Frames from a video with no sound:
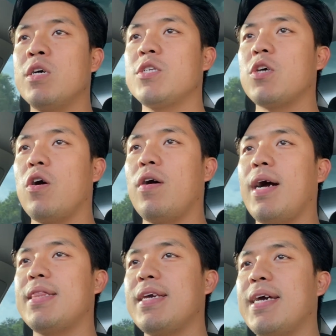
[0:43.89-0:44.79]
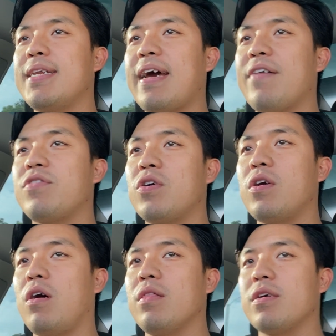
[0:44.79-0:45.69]
So at the end, after
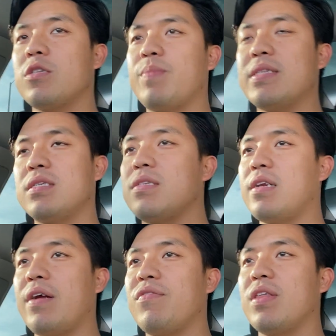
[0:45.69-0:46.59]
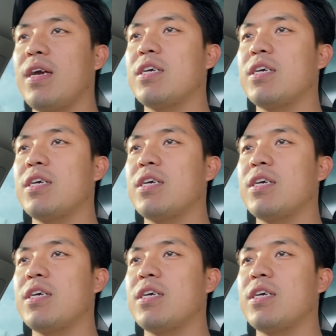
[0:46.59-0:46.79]
all the expenses and everything,